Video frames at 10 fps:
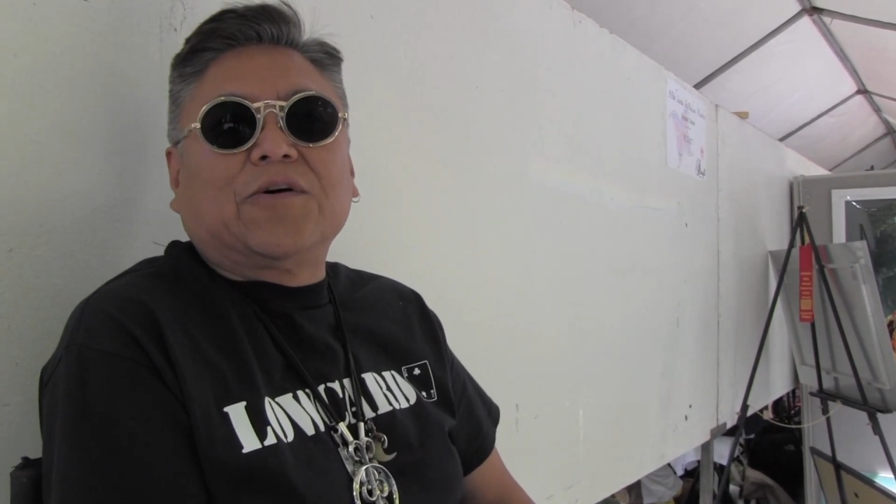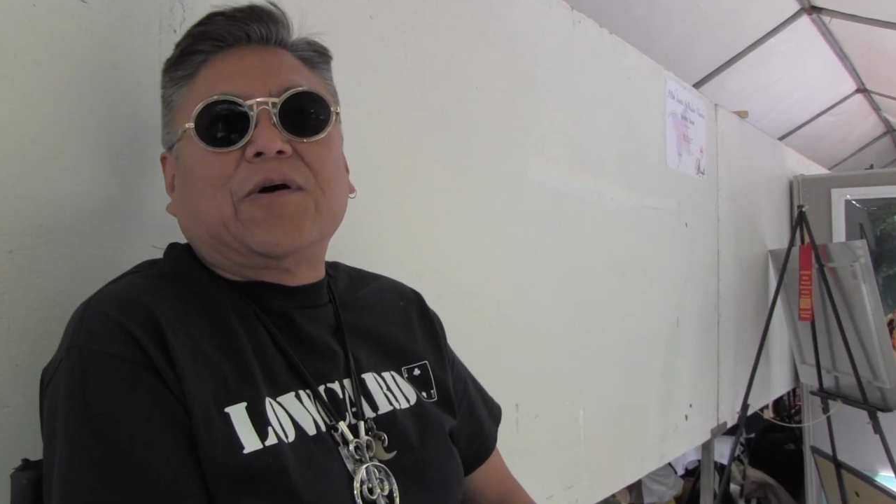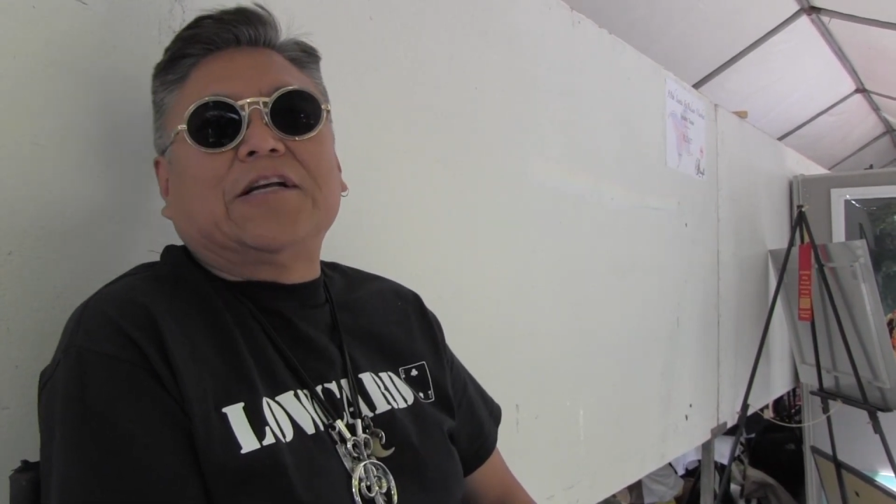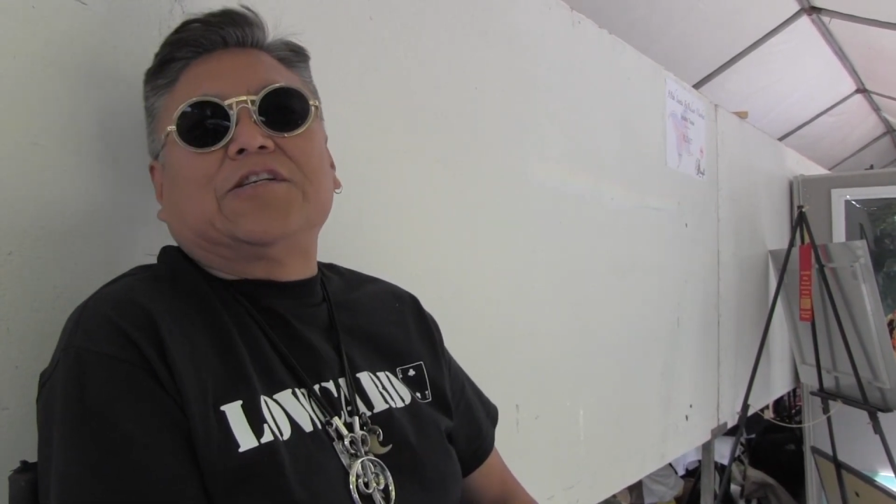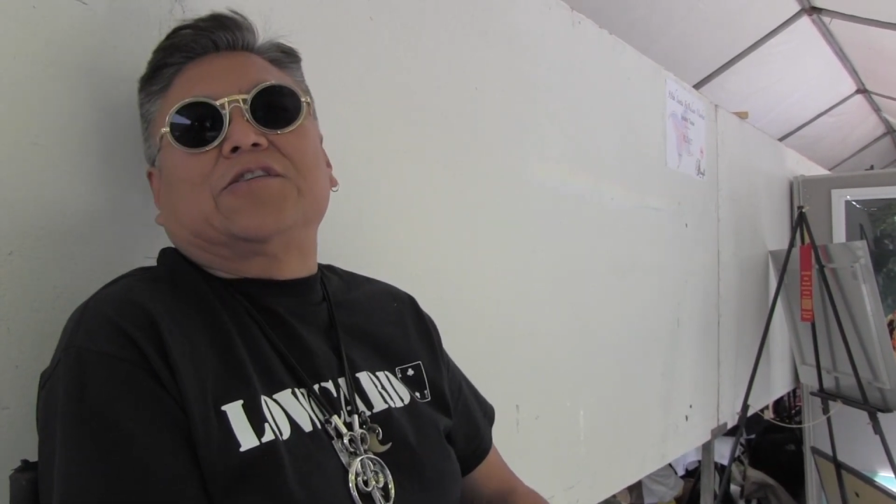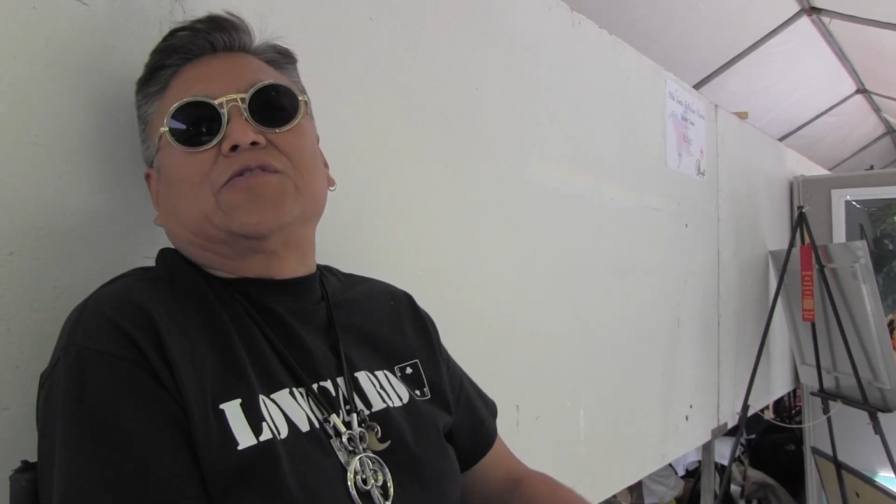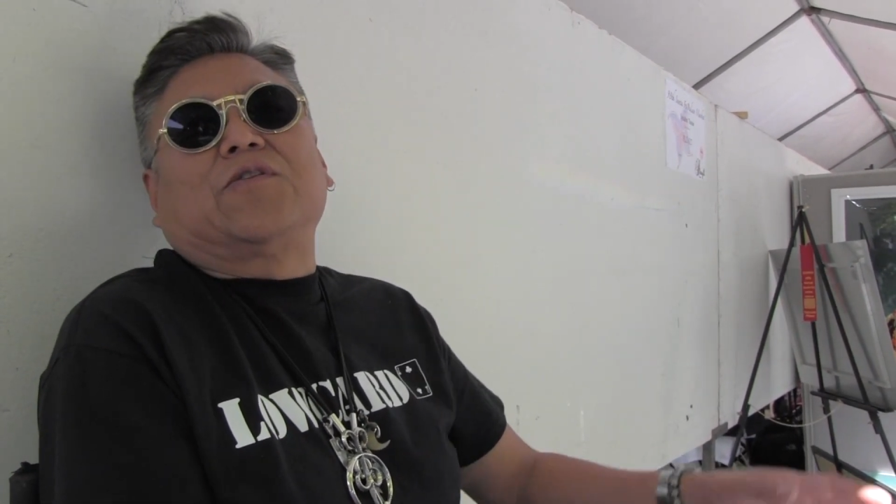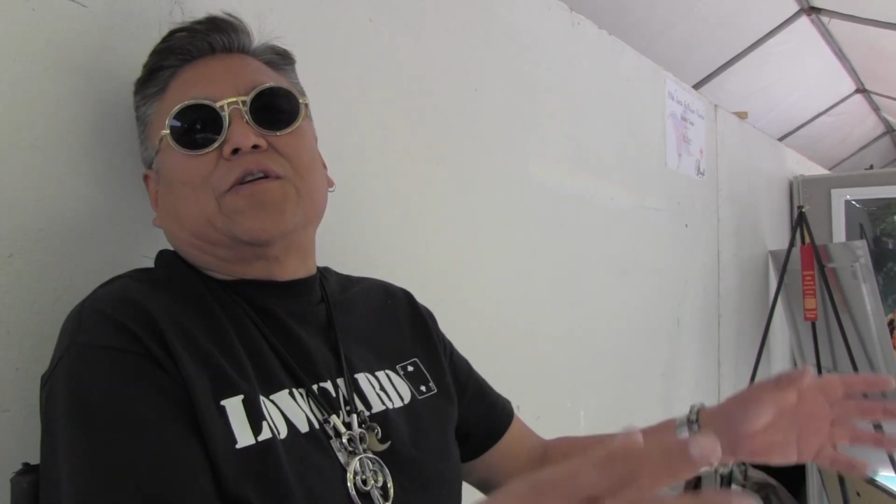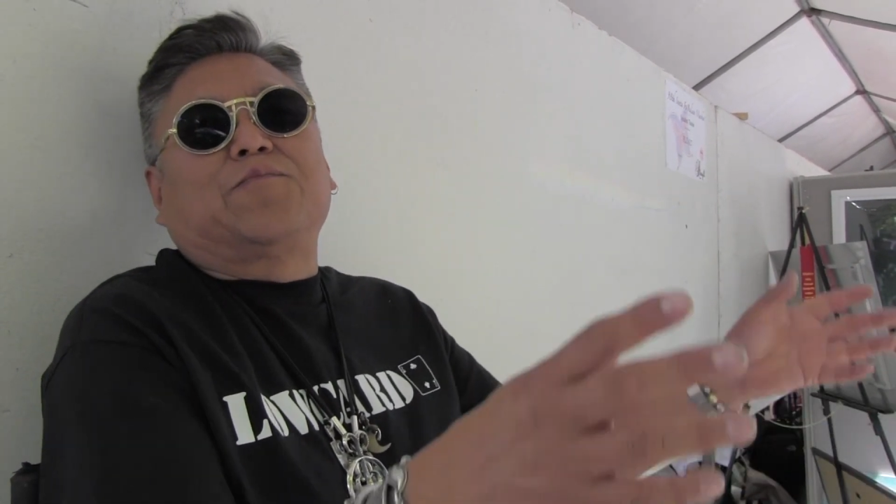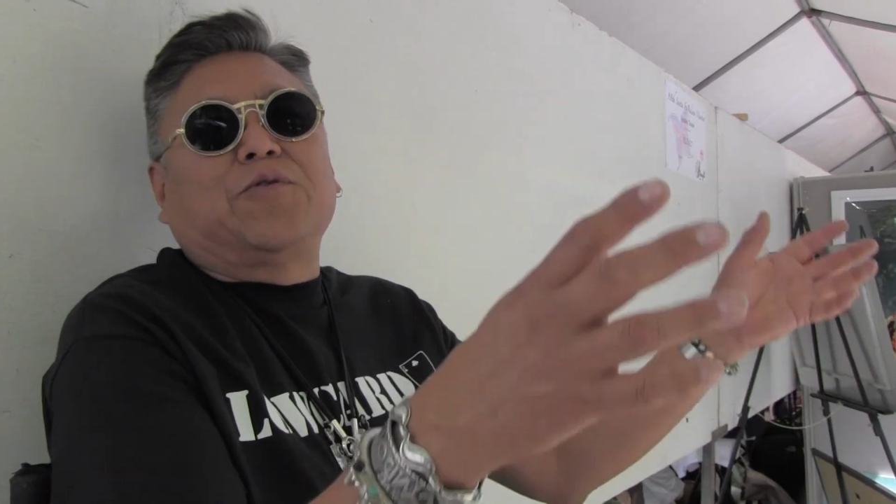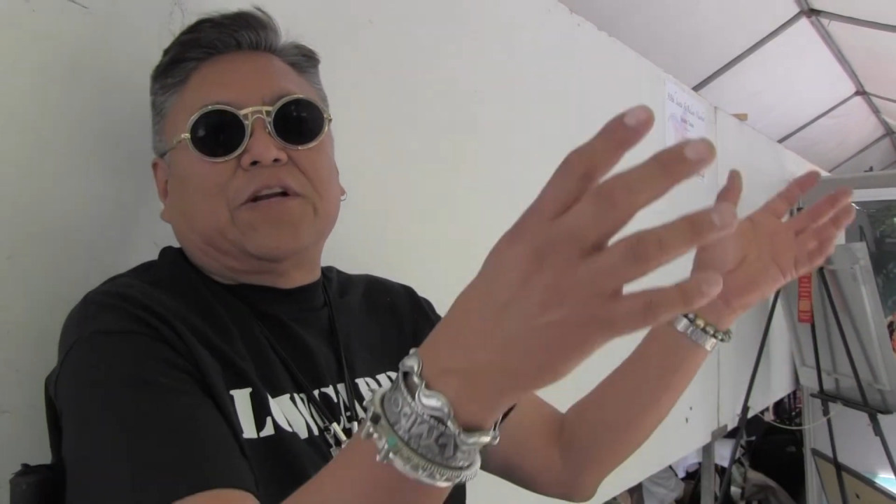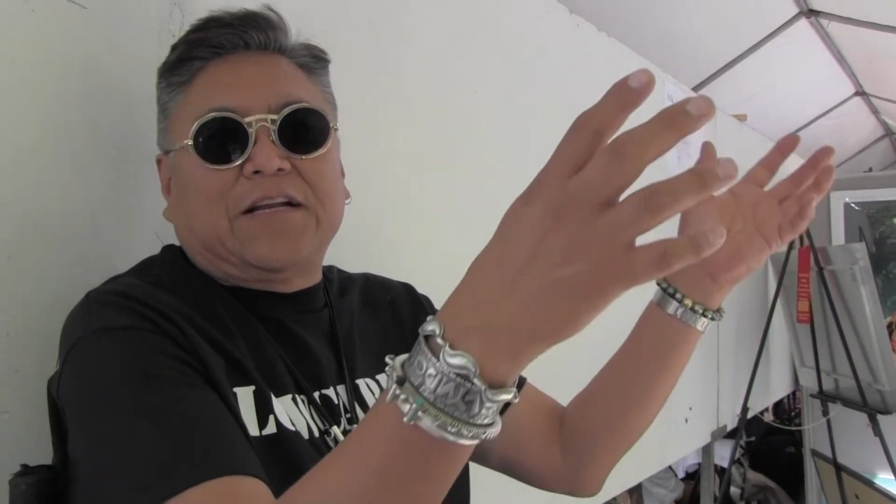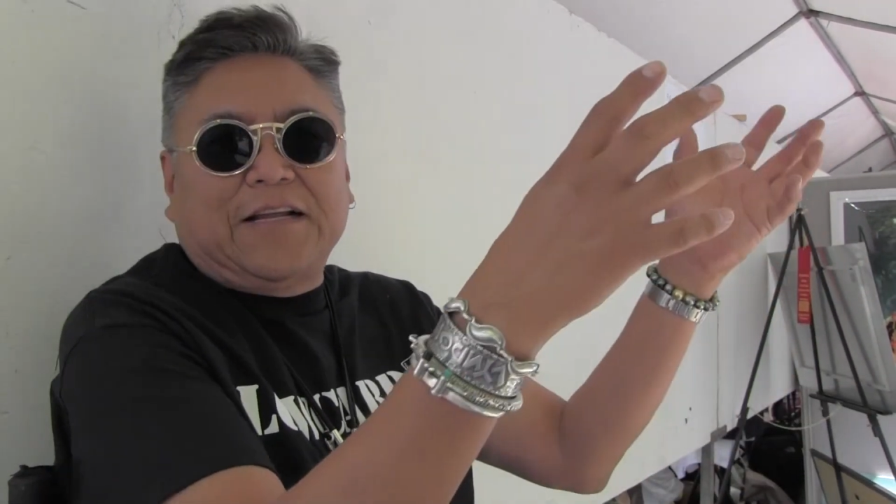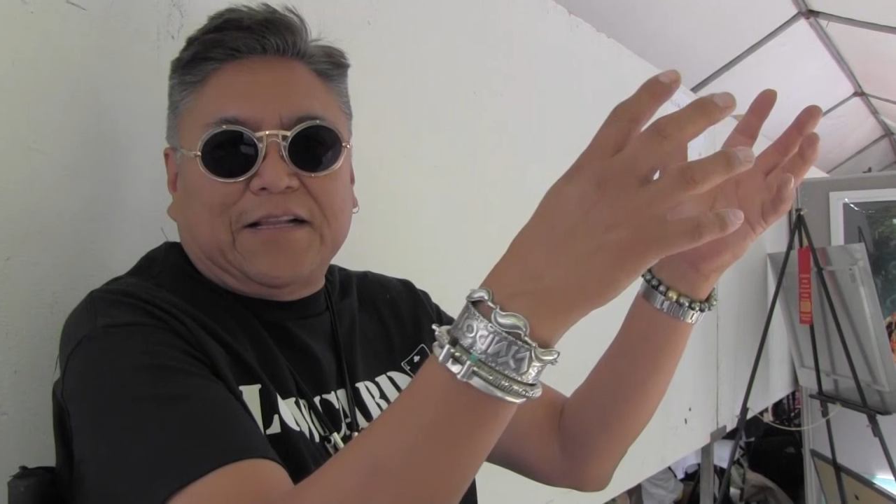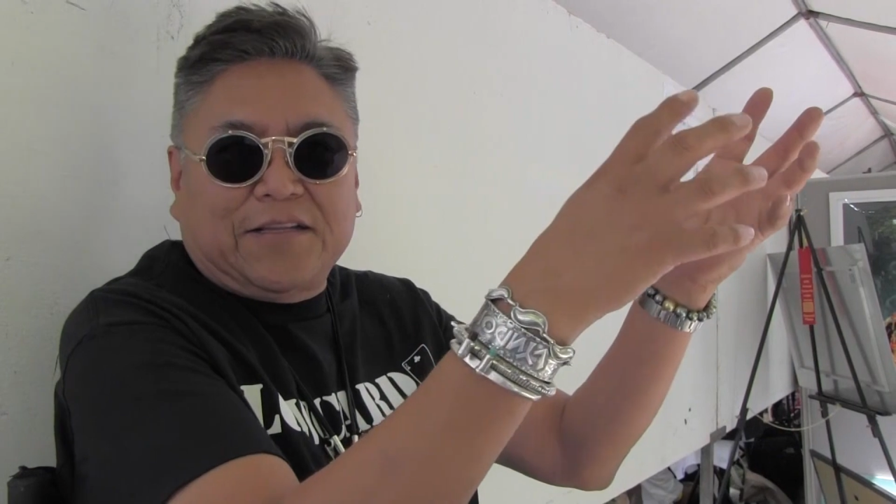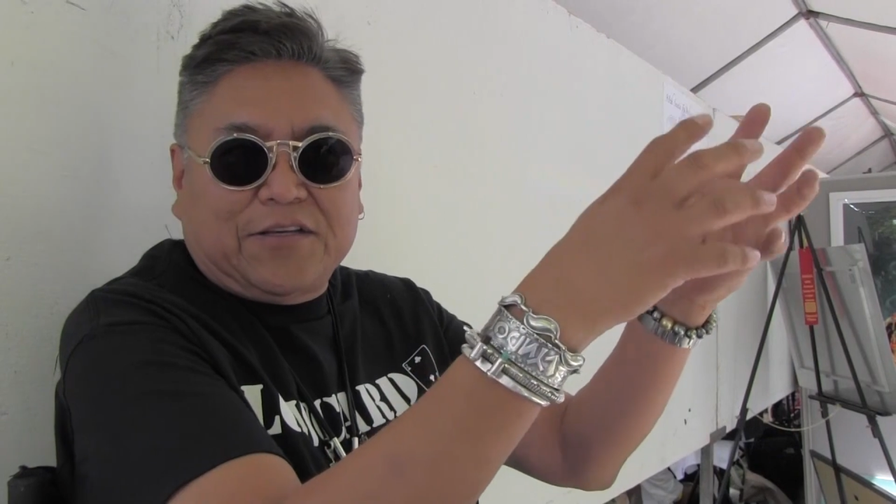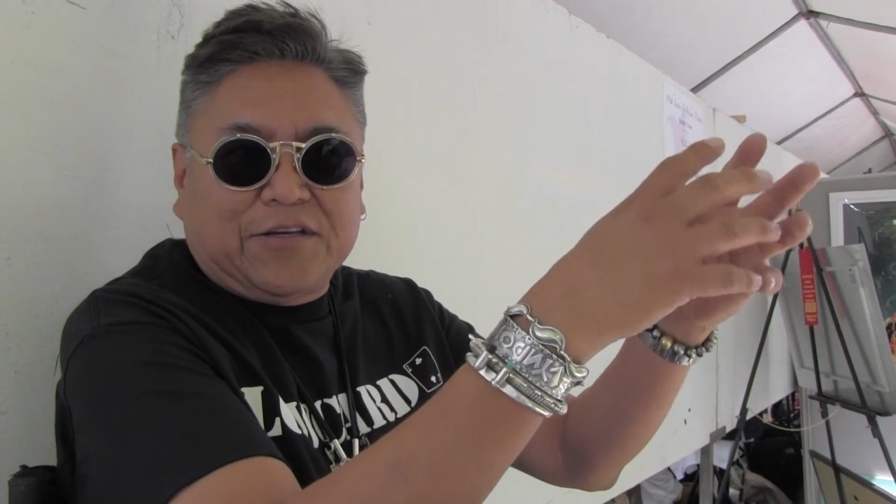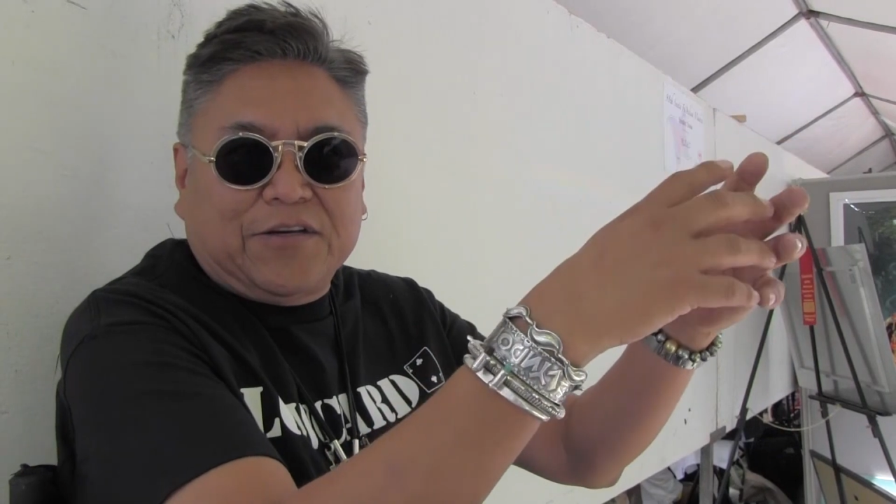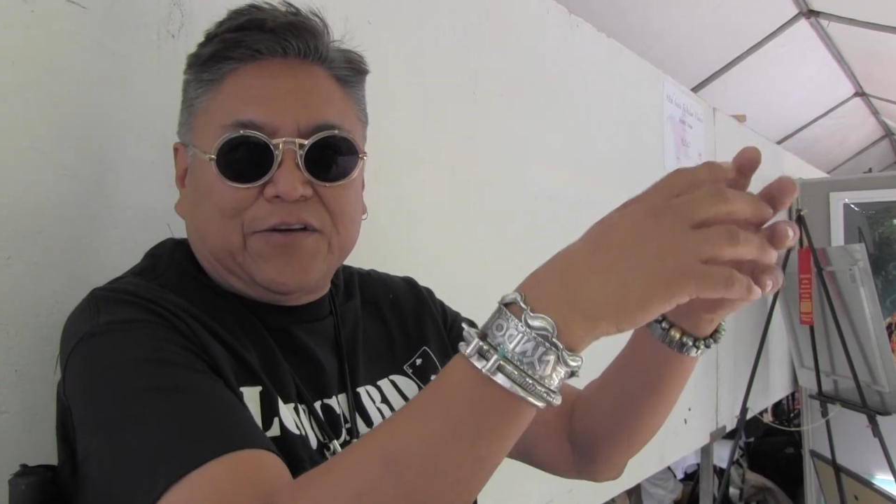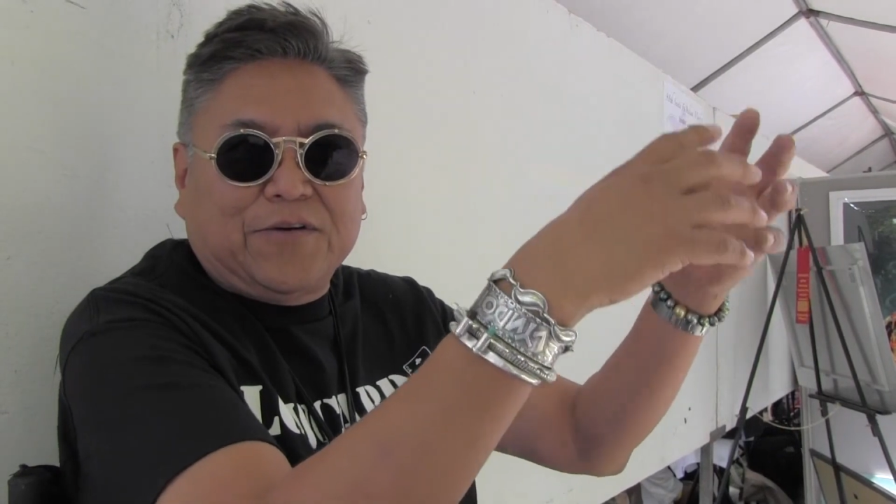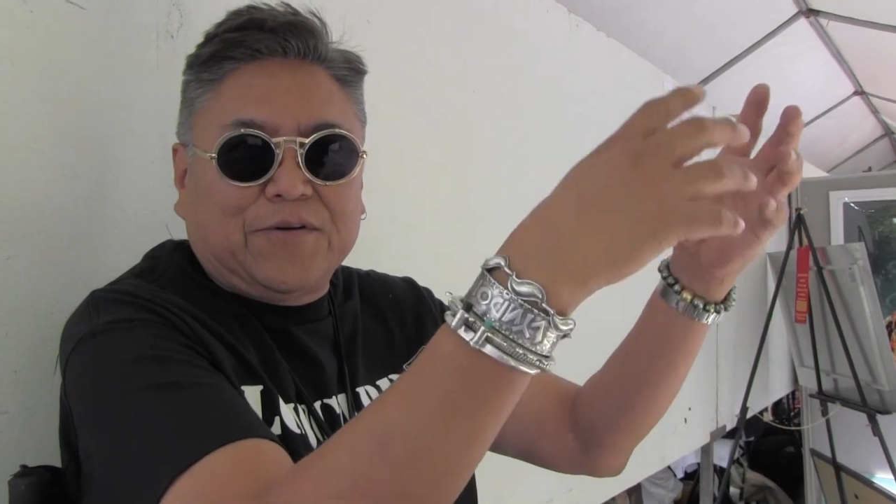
so I just sort of put it into